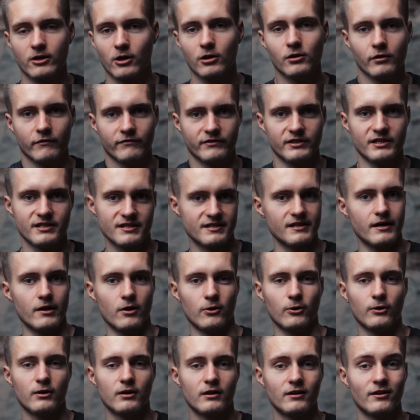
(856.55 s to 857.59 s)
all of this
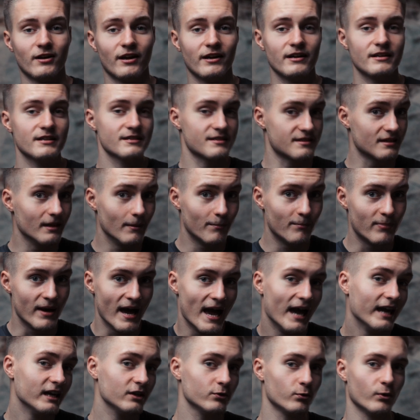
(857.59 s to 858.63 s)
though is the
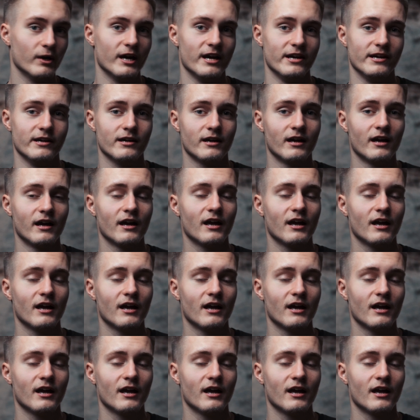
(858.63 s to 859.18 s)
paid way.